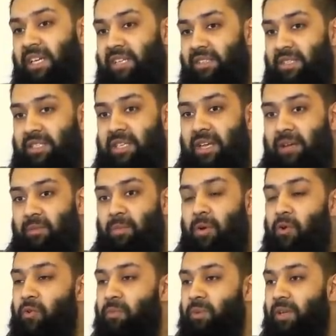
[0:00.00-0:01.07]
take the stick and
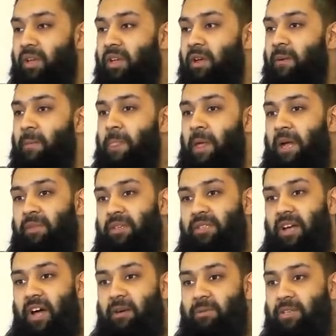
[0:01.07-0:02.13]
poke me. And the
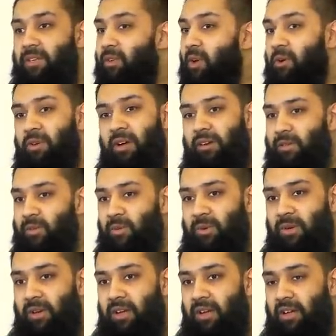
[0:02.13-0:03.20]
Sahaba said, No, Ya
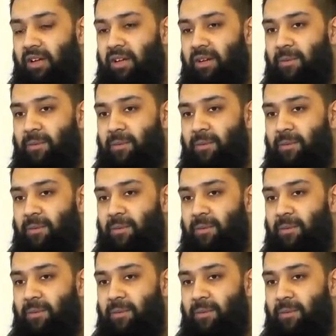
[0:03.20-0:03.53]
Rasulullah.